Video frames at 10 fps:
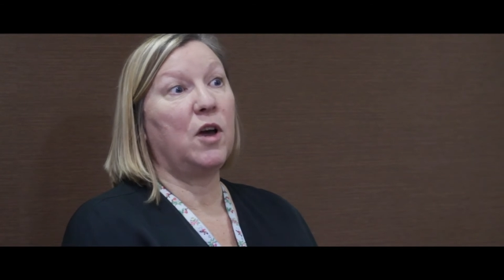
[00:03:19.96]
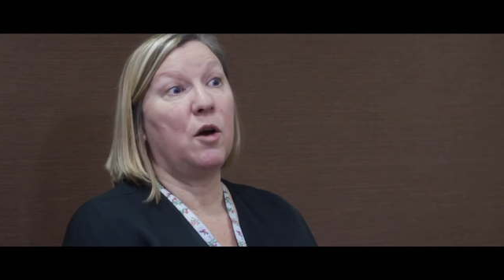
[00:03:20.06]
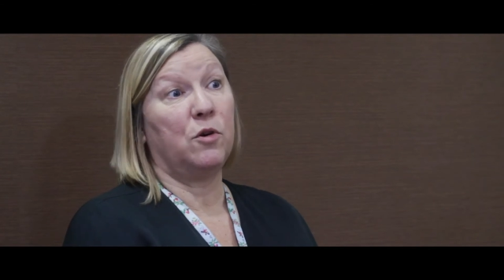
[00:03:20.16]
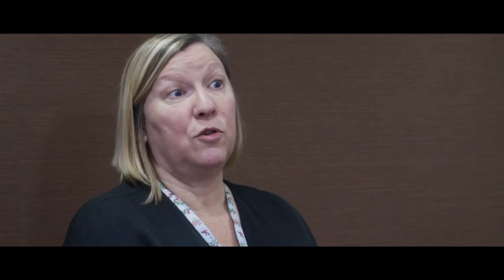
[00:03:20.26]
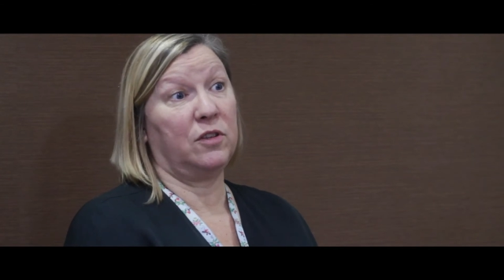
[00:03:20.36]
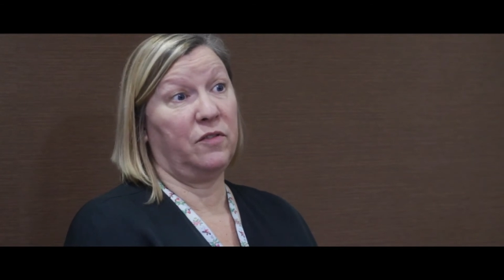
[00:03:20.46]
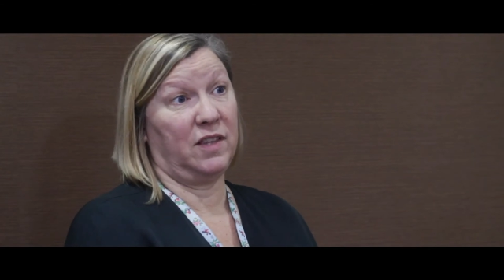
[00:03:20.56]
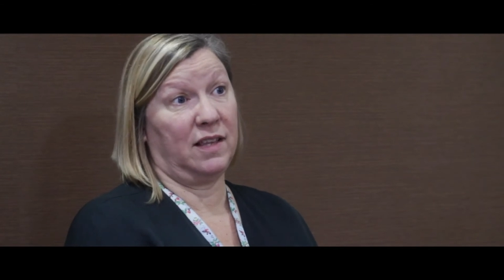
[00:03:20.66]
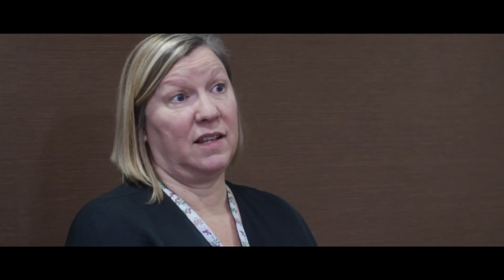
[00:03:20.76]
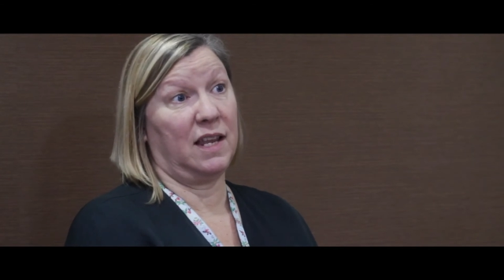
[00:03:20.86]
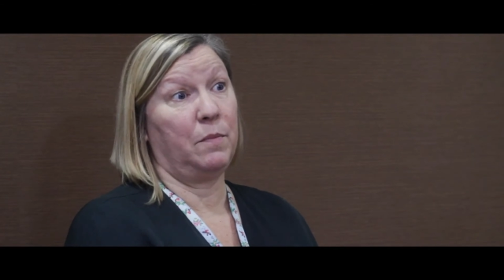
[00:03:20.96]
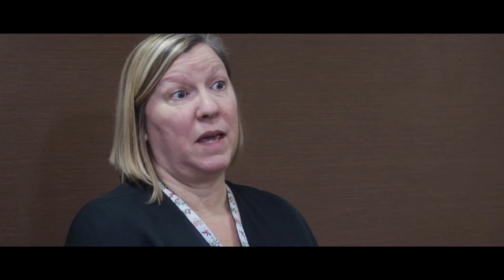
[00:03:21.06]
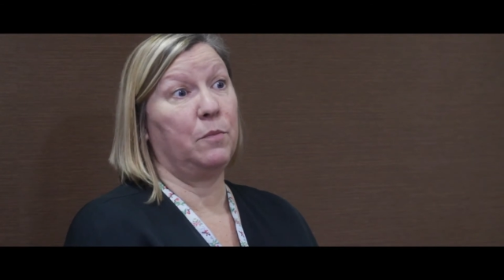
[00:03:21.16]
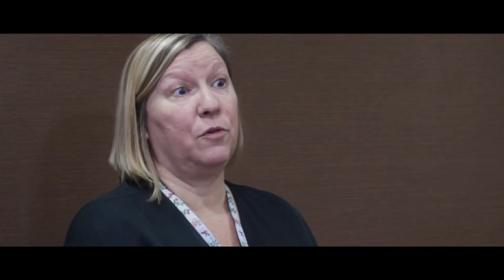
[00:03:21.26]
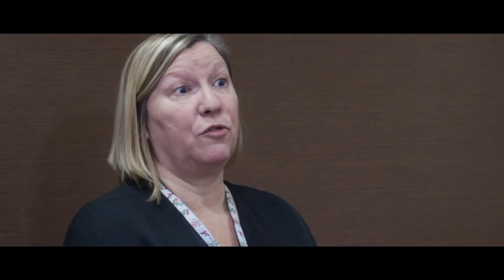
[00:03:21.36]
cohorts of 16
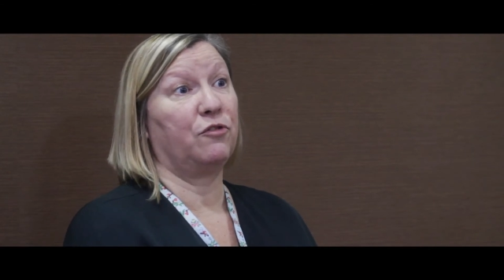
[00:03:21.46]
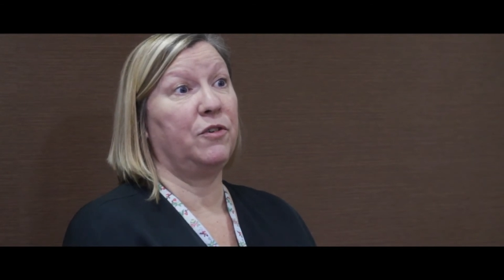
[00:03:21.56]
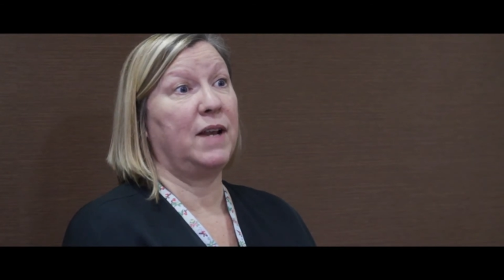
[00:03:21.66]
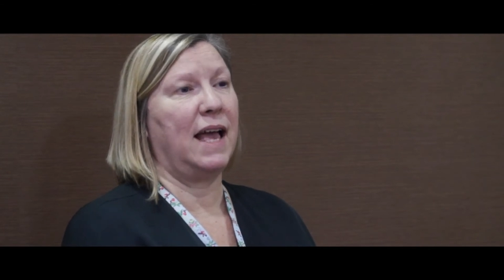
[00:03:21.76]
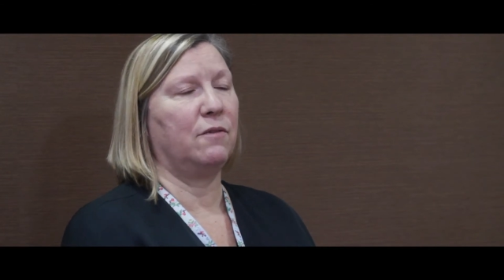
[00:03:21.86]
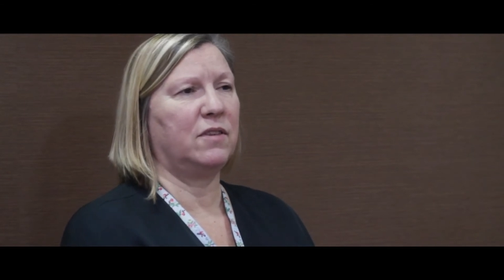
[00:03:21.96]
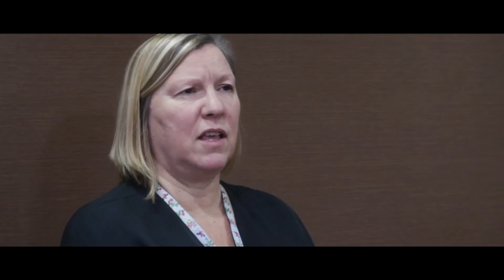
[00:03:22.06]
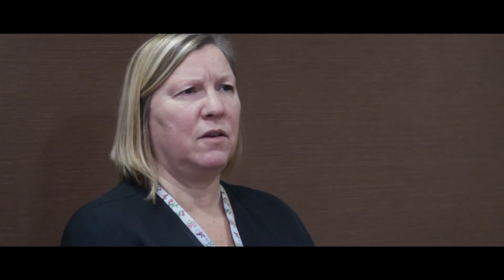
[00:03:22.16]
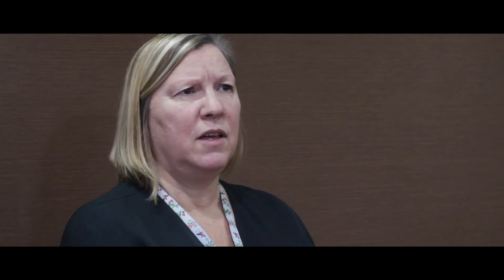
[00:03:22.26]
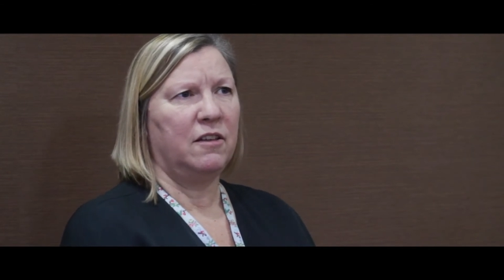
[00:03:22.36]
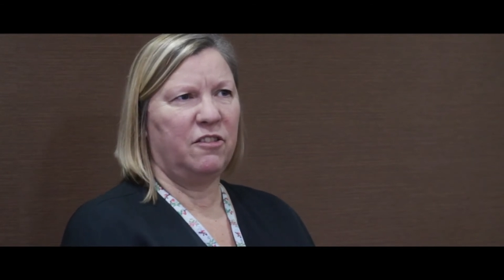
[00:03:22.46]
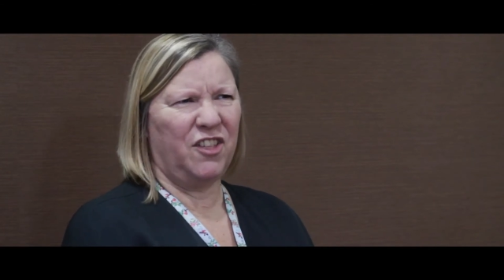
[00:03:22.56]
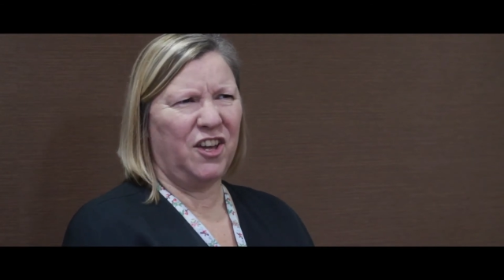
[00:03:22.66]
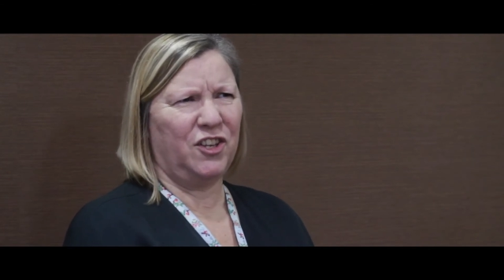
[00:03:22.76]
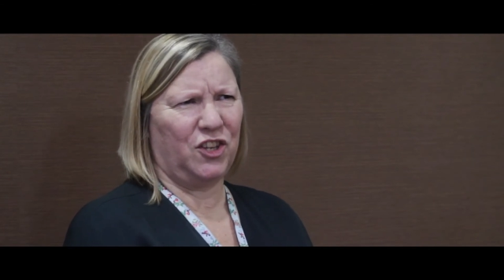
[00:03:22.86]
people through now, so
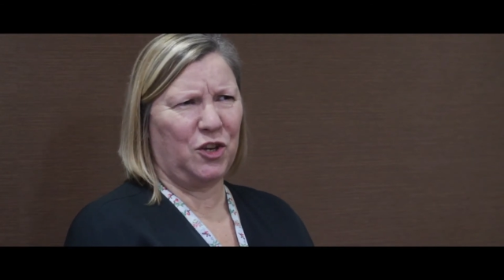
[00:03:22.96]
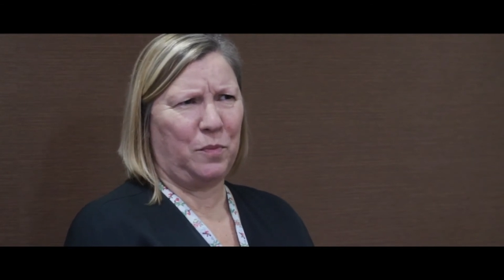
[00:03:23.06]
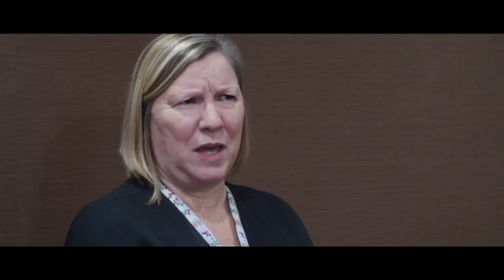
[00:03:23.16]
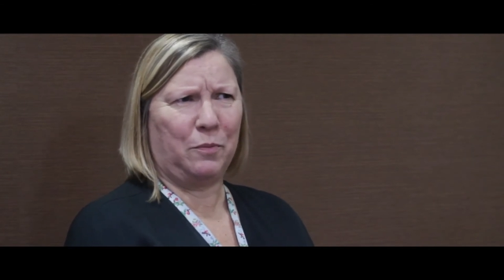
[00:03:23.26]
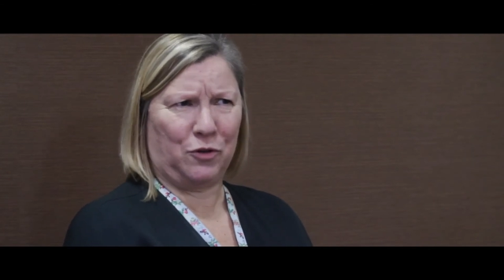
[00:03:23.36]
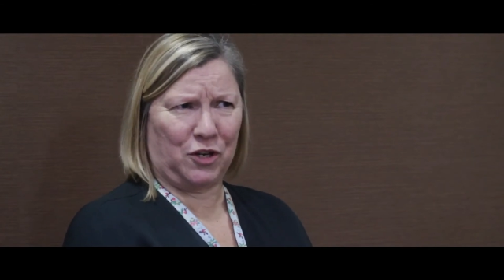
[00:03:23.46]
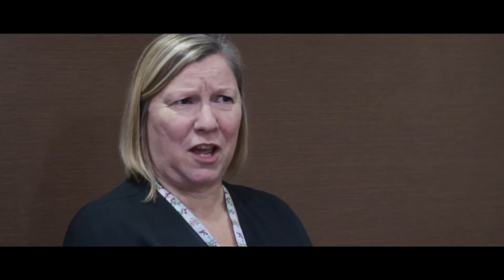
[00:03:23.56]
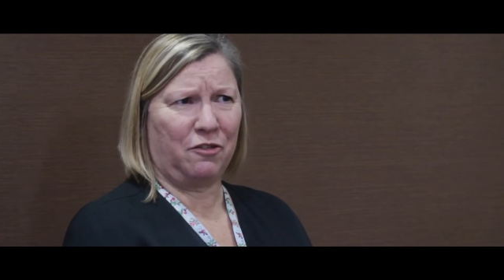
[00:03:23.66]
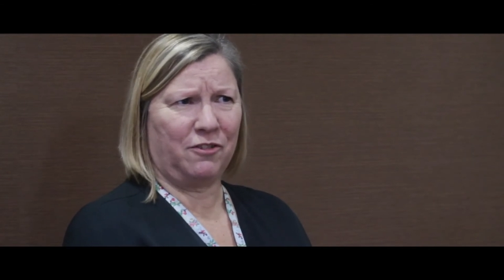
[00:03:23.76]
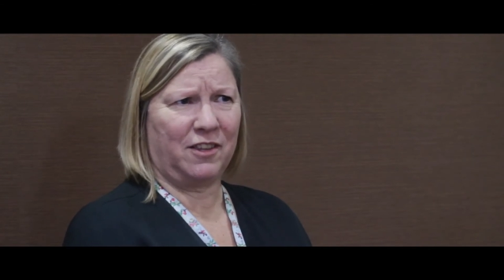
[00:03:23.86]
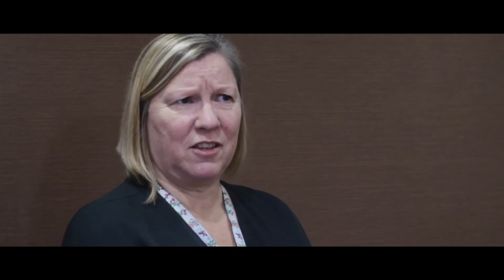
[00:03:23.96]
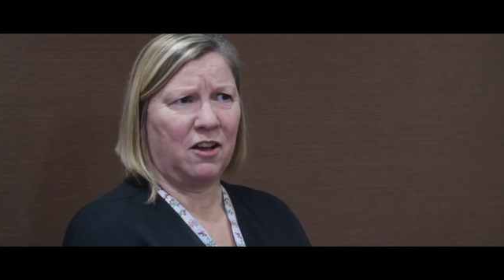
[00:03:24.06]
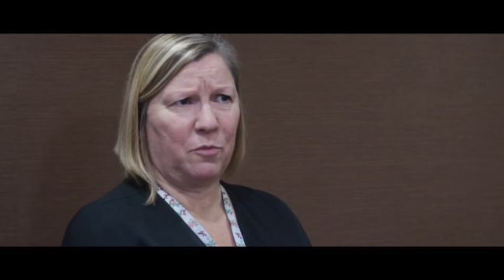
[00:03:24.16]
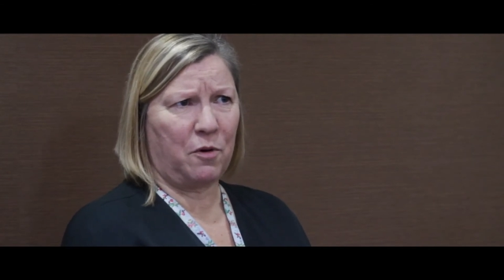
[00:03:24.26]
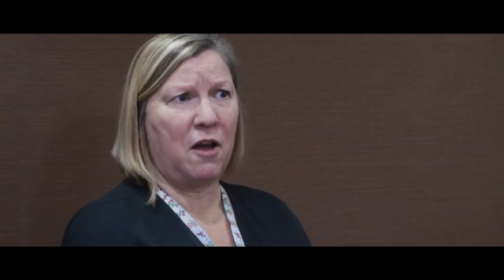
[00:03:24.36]
32 people to go through this
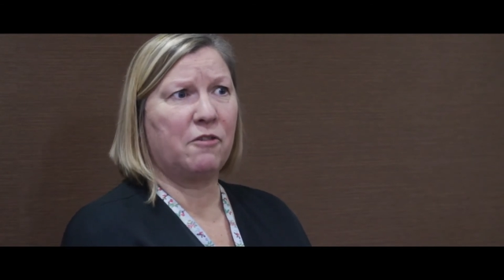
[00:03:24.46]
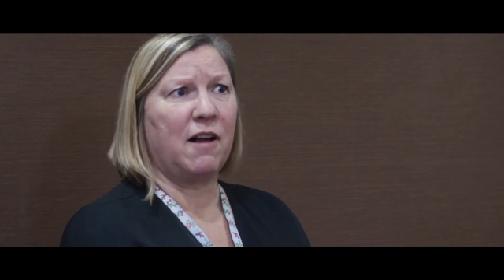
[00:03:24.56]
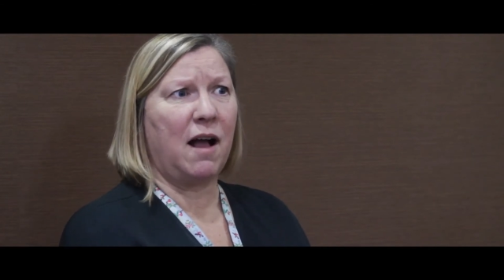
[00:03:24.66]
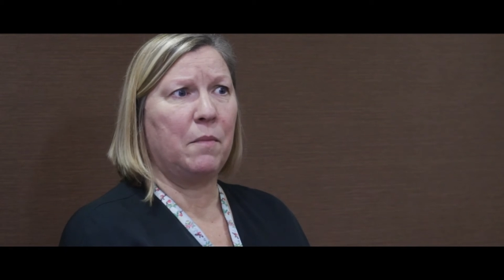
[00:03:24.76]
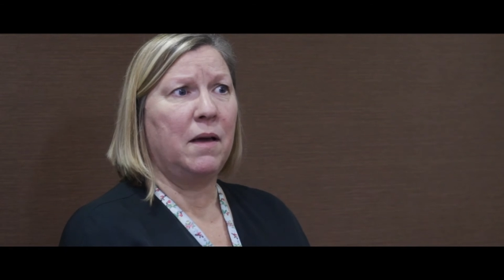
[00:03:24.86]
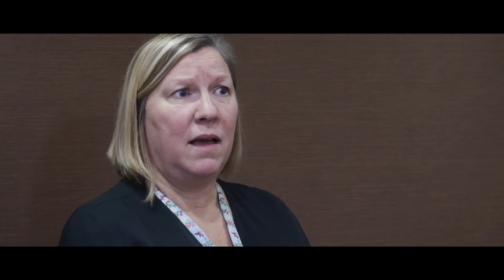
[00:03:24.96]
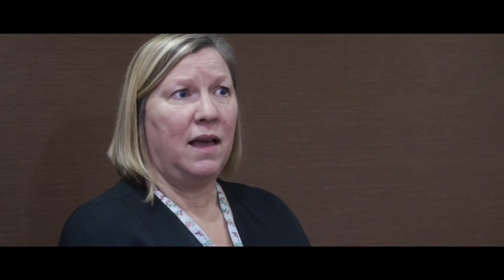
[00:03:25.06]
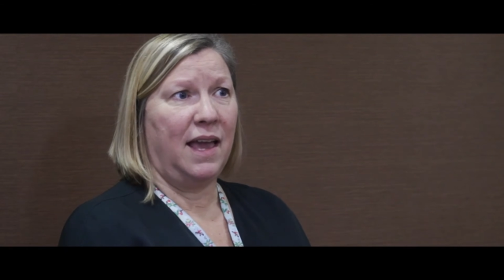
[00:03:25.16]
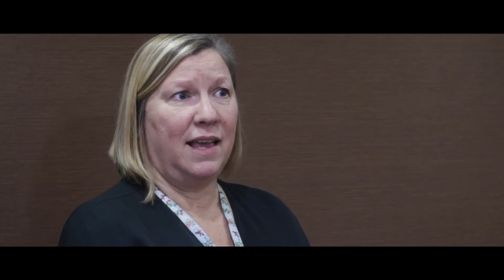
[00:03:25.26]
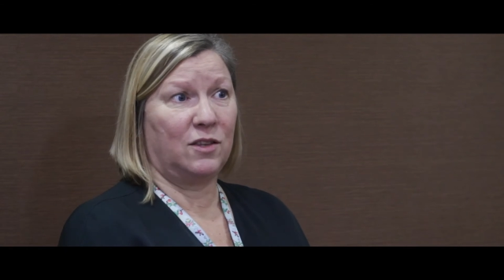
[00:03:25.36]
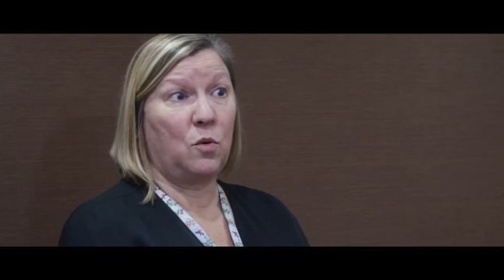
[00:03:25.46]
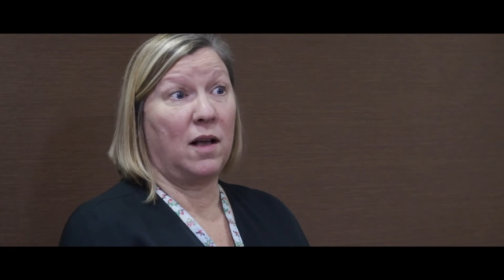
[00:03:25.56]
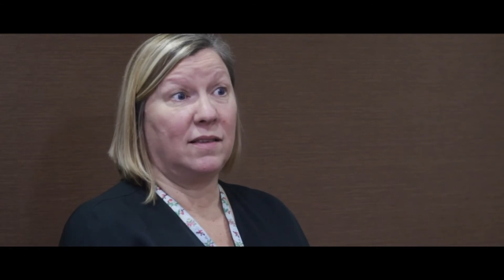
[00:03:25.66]
kind of programme is quite